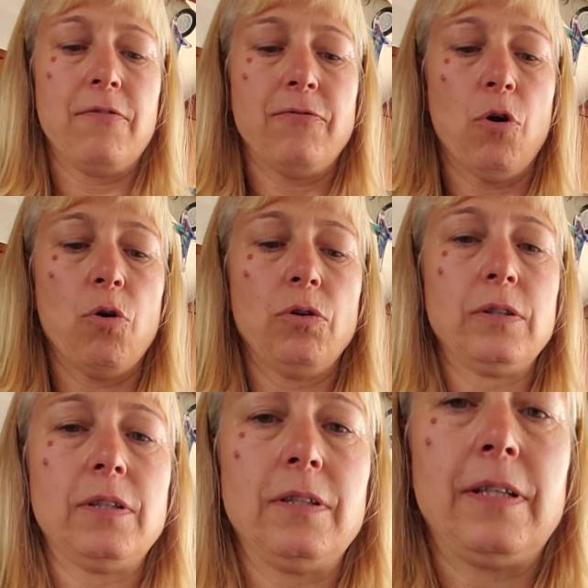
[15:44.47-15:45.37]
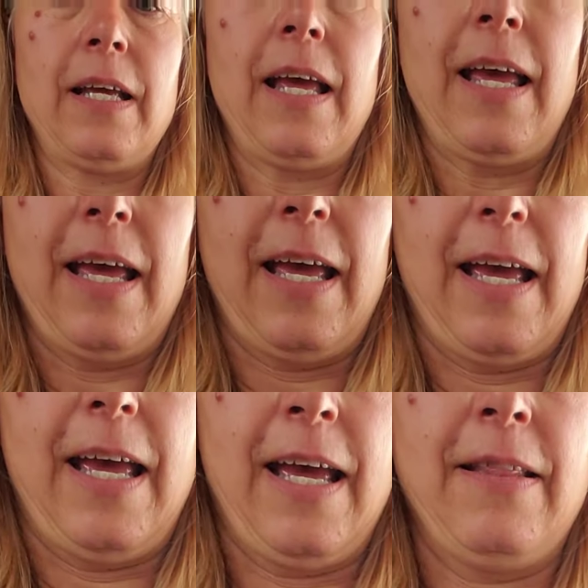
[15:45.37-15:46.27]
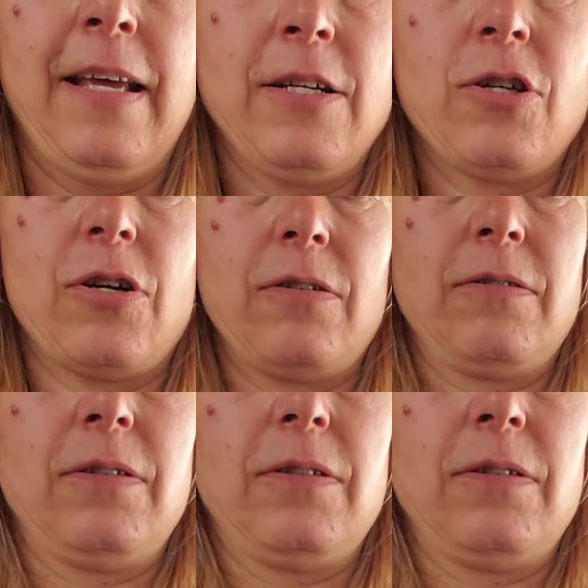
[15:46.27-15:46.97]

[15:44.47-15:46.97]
fold, and then turn.